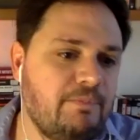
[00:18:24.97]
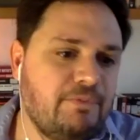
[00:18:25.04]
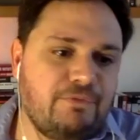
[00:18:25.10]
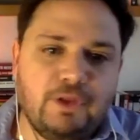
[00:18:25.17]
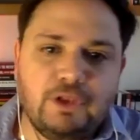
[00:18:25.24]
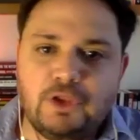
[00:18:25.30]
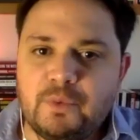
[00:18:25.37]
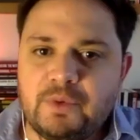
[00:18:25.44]

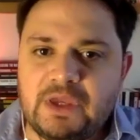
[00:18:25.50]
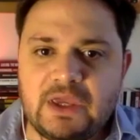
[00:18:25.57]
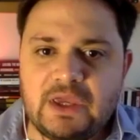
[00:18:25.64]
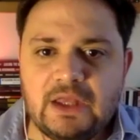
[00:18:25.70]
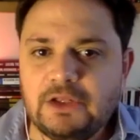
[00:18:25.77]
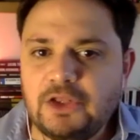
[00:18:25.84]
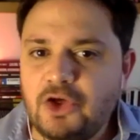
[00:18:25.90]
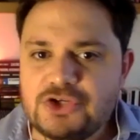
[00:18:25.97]
following a
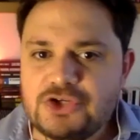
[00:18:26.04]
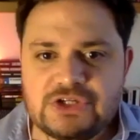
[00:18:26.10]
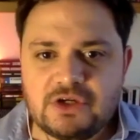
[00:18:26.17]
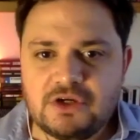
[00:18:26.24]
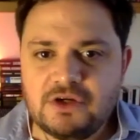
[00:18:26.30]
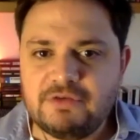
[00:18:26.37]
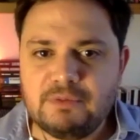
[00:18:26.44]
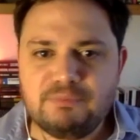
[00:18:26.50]
logic
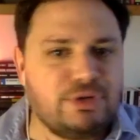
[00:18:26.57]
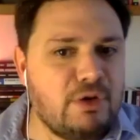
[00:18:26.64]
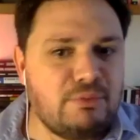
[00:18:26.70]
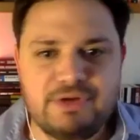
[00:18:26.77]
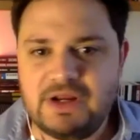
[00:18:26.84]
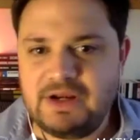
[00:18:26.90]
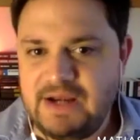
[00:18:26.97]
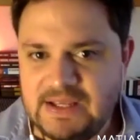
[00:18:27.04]
of
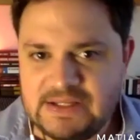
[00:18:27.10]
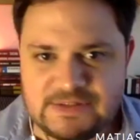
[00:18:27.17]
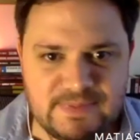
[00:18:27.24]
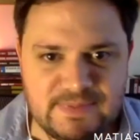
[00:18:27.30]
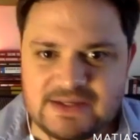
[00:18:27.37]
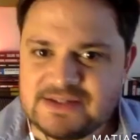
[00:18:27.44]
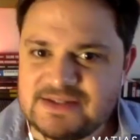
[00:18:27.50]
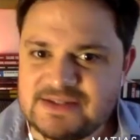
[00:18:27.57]
appropriateness
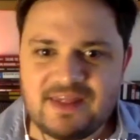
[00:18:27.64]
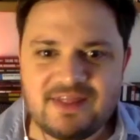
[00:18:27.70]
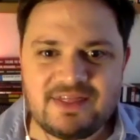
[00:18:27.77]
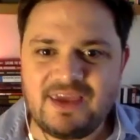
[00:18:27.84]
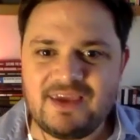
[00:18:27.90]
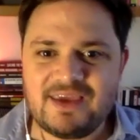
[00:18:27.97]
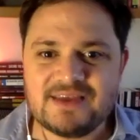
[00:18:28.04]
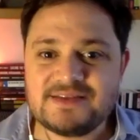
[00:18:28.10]
because they
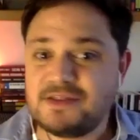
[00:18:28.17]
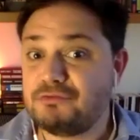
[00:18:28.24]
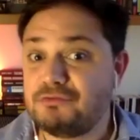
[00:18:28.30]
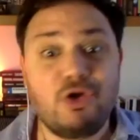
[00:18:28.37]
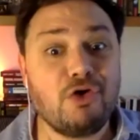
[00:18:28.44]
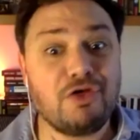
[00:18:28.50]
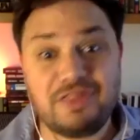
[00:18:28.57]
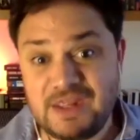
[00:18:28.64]
think it's the
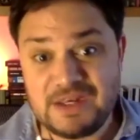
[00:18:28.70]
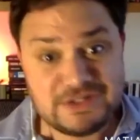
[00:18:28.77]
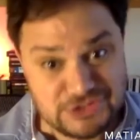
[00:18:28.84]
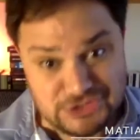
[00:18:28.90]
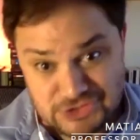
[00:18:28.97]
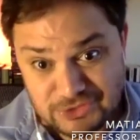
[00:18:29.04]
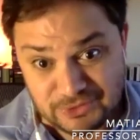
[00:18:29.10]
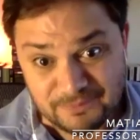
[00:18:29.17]
wrong thing to
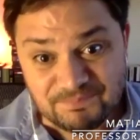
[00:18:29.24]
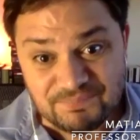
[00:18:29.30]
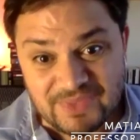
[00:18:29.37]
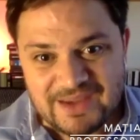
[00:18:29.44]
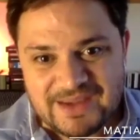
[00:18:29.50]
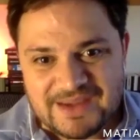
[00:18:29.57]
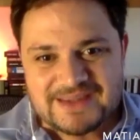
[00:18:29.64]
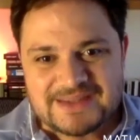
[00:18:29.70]
do
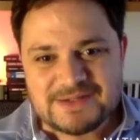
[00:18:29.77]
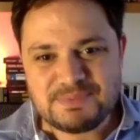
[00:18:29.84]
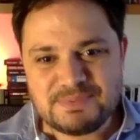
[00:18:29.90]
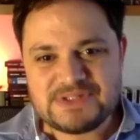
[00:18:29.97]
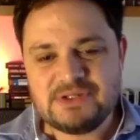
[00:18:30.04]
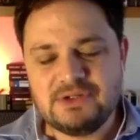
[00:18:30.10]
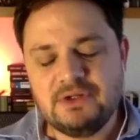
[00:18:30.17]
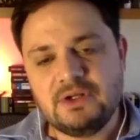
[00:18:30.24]
to
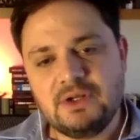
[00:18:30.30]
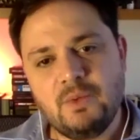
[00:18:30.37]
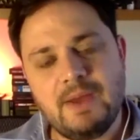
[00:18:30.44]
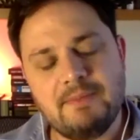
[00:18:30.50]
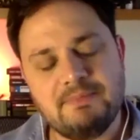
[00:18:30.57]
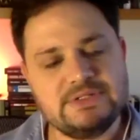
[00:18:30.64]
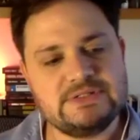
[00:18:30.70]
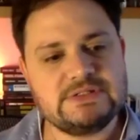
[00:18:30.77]
pursue nuclear
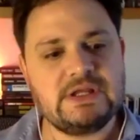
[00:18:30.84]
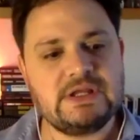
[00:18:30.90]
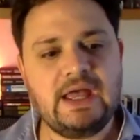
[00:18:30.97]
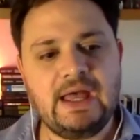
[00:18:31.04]
weapons.